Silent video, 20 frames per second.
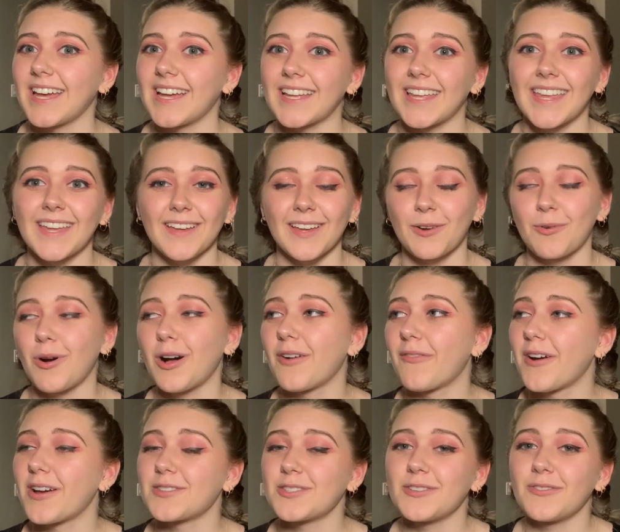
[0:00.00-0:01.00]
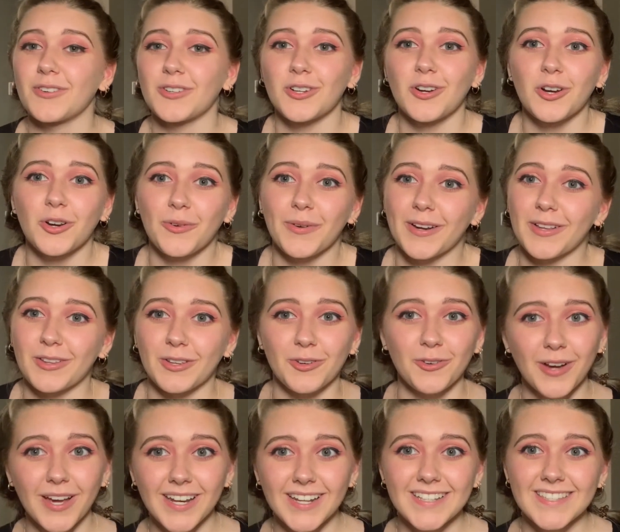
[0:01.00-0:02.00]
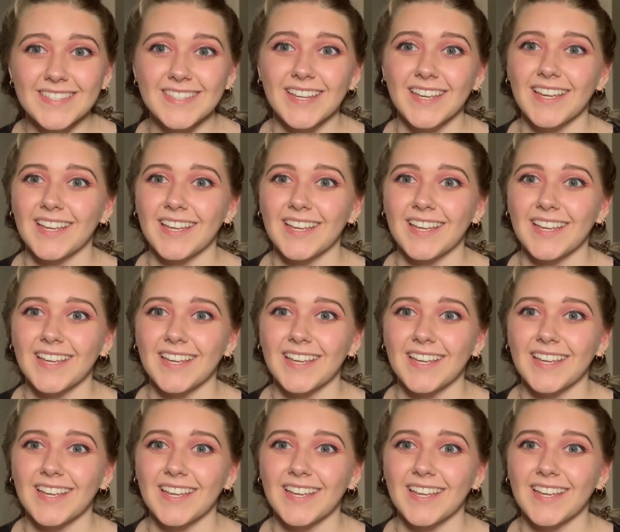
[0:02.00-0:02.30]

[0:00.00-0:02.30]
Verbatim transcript: It qualifies you for co-curricular credits.